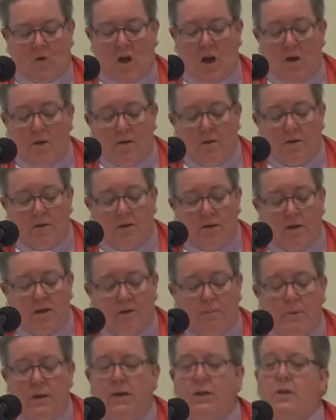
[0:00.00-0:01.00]
Others
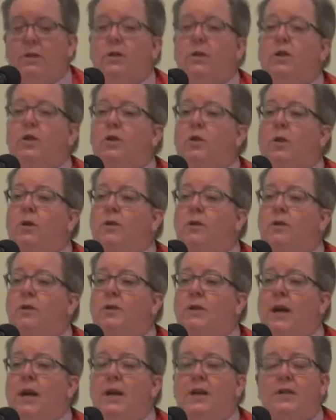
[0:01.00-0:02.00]
dismissed the
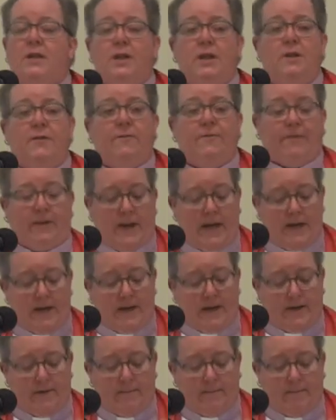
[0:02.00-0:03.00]
charges as
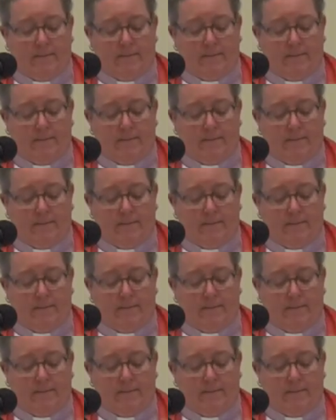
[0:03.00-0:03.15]
inflated,